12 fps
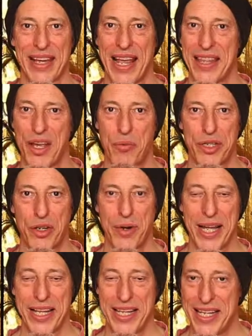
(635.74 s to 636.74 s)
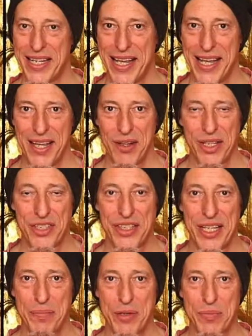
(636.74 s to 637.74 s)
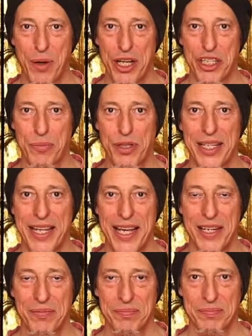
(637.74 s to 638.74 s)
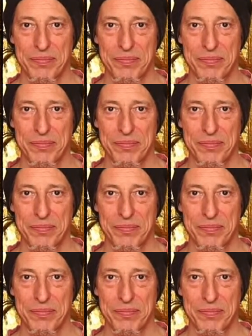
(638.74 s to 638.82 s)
And then when you're ready, inhale as deep as possible again.